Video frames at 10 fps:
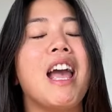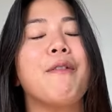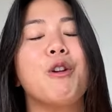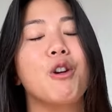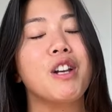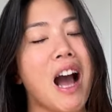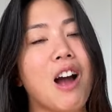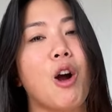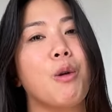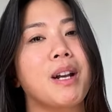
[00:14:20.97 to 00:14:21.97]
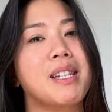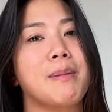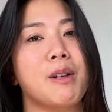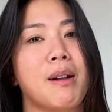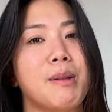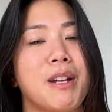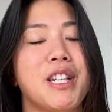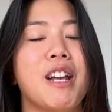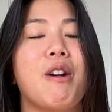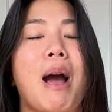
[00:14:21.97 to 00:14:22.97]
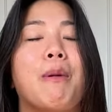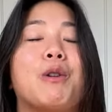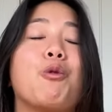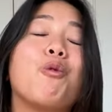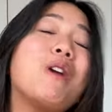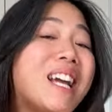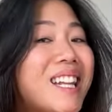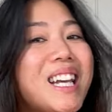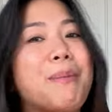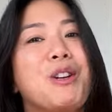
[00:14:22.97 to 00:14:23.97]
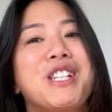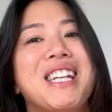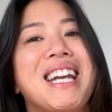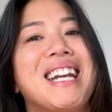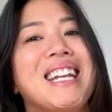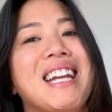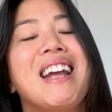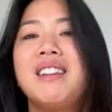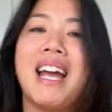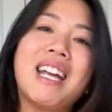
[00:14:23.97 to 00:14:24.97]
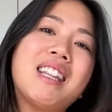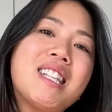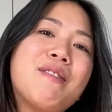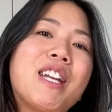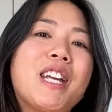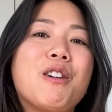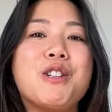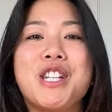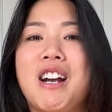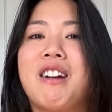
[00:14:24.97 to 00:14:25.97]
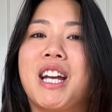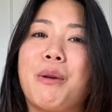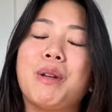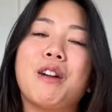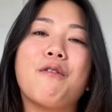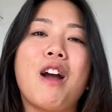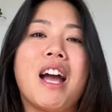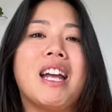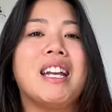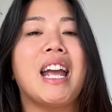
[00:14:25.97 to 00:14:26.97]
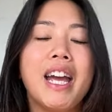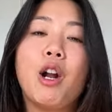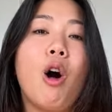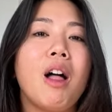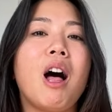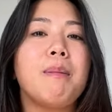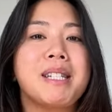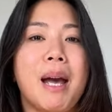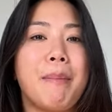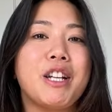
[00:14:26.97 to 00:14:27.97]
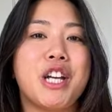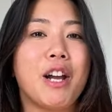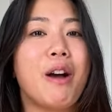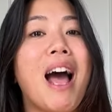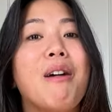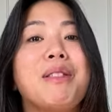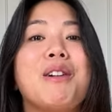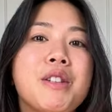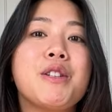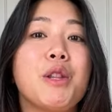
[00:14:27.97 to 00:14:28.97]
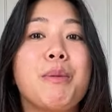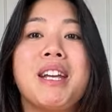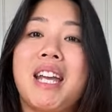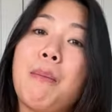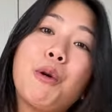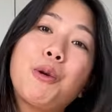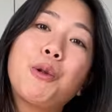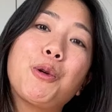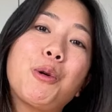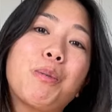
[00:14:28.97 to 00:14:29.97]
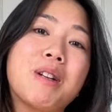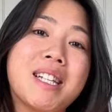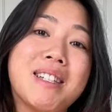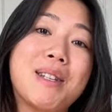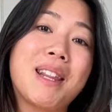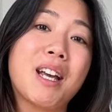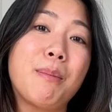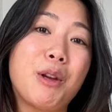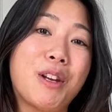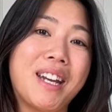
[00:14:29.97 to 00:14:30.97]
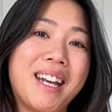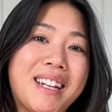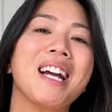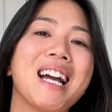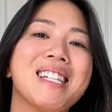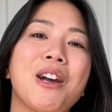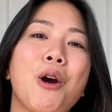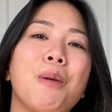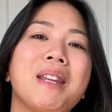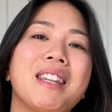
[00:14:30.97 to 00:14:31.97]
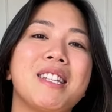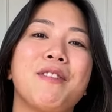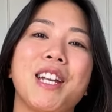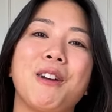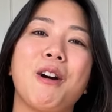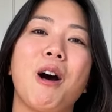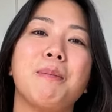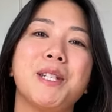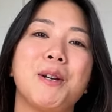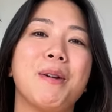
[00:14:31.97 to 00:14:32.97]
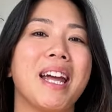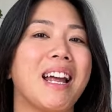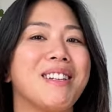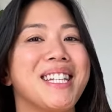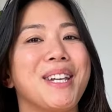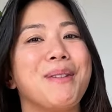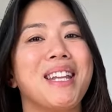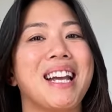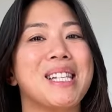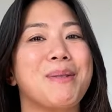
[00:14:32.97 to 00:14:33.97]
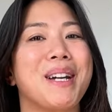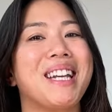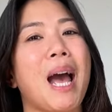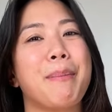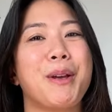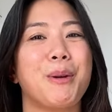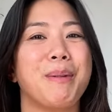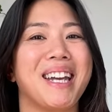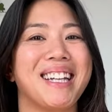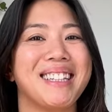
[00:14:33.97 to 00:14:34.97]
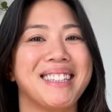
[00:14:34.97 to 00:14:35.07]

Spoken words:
If you're not already subscribed to my channel, I would really appreciate it. Liking this video, sharing it with a friend. It all helps get my channel out there so that we can get more hula hoopers into the community. Alright guys, I hope that this video helped you, and I'll see you in the next one. Happy hooping.